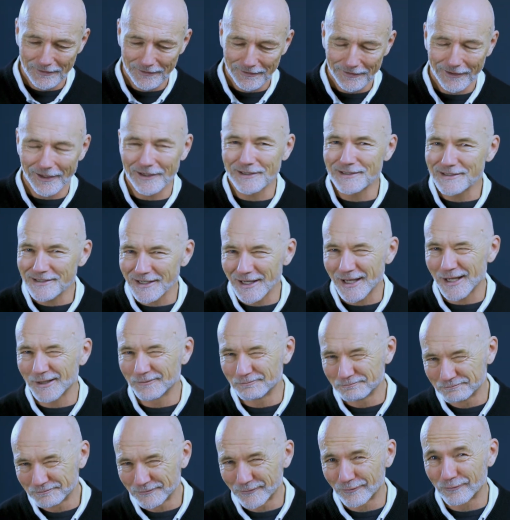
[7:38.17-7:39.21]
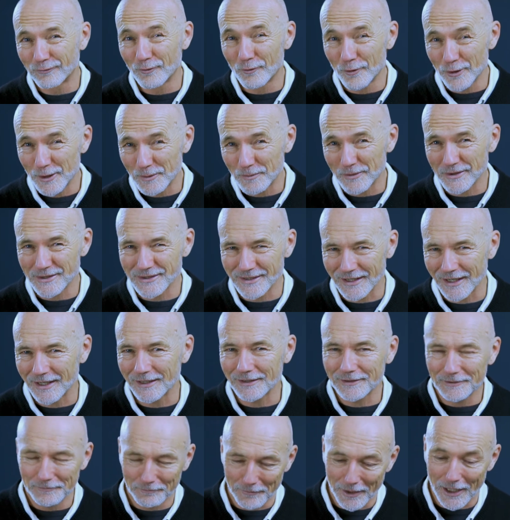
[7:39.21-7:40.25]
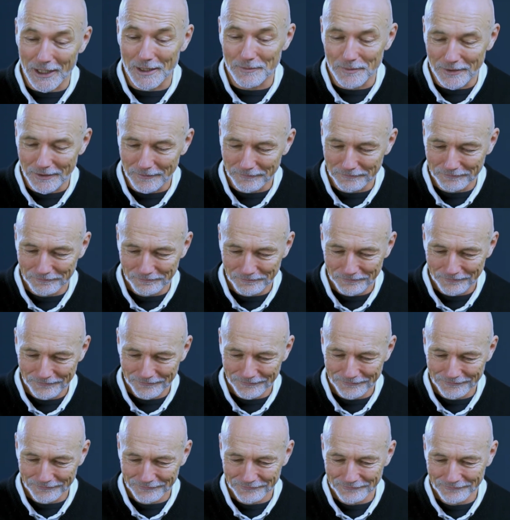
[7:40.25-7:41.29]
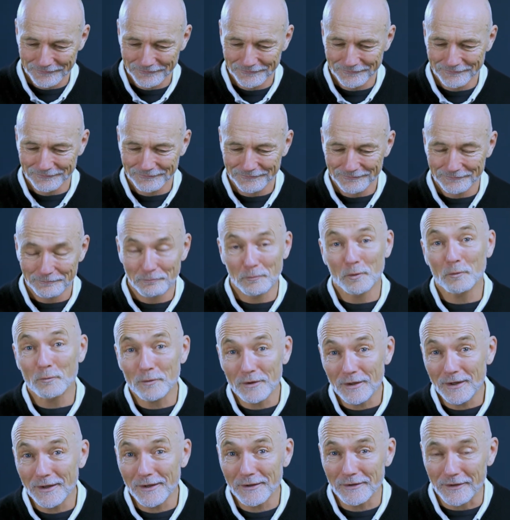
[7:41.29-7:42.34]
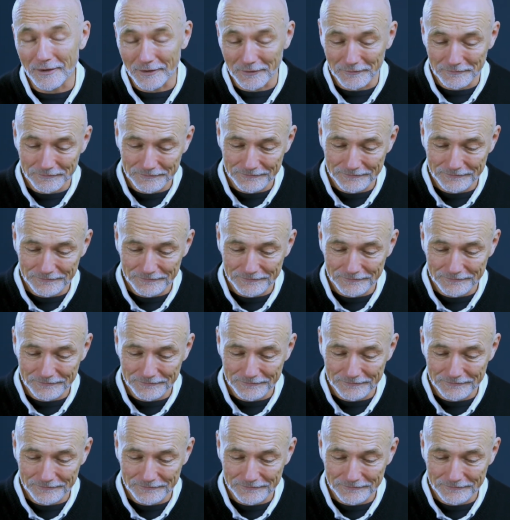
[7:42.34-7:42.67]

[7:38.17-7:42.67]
I'd say 40%, maybe. But we're learning.